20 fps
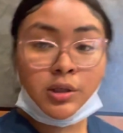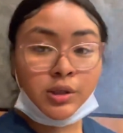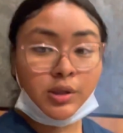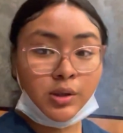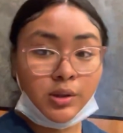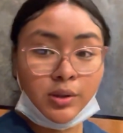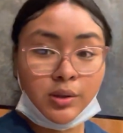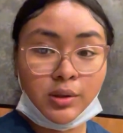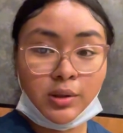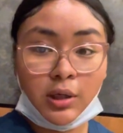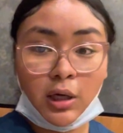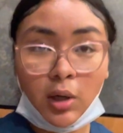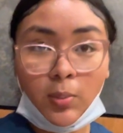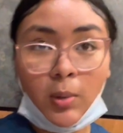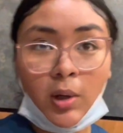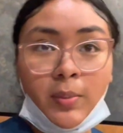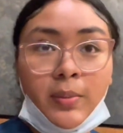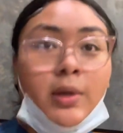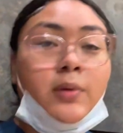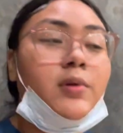So I'm
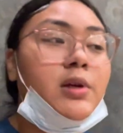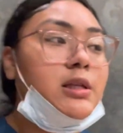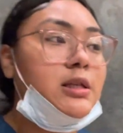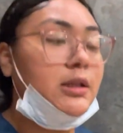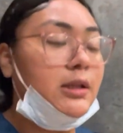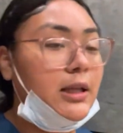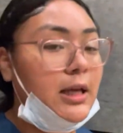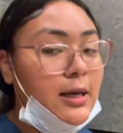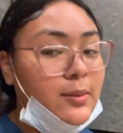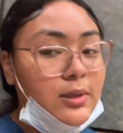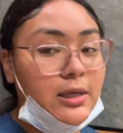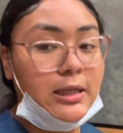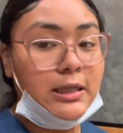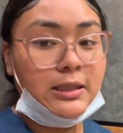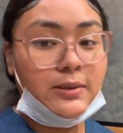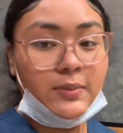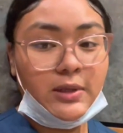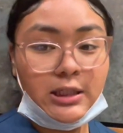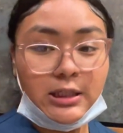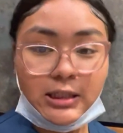on my way to the lobby because
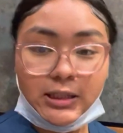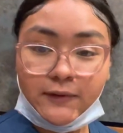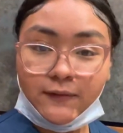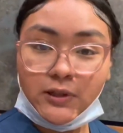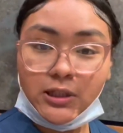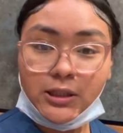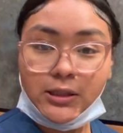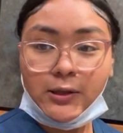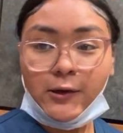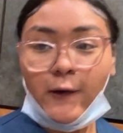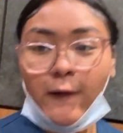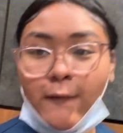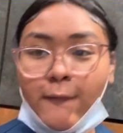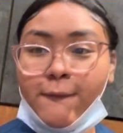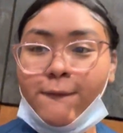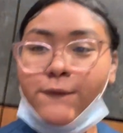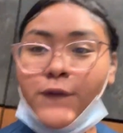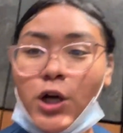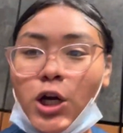my shift is over.